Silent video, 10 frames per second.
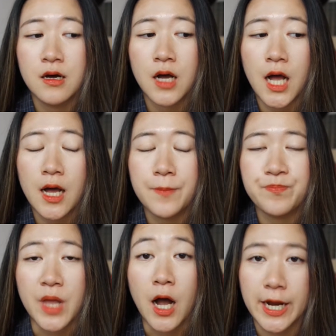
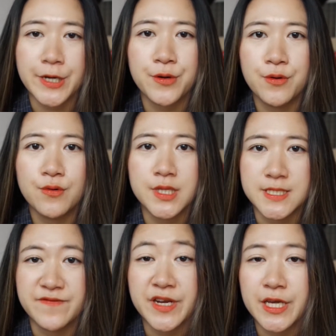I know
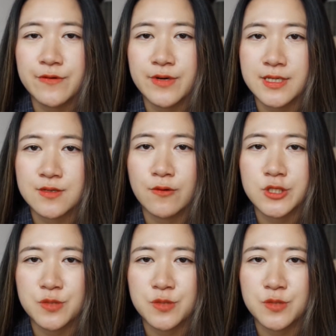this video is going